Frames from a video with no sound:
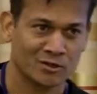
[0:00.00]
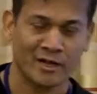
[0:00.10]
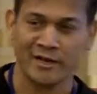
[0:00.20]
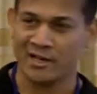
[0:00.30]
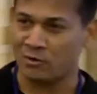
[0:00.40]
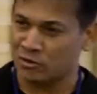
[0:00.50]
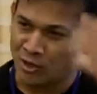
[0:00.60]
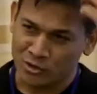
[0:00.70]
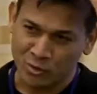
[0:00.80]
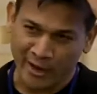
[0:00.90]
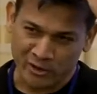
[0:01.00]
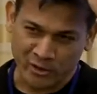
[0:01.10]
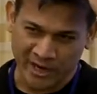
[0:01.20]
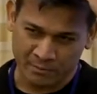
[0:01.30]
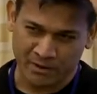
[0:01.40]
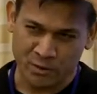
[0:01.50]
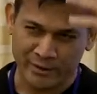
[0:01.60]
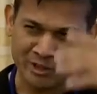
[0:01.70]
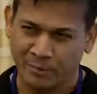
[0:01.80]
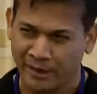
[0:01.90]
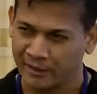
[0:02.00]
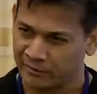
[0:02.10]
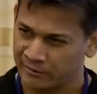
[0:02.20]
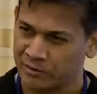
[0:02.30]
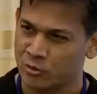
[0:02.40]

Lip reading: So the idea was not to educate, but to inspire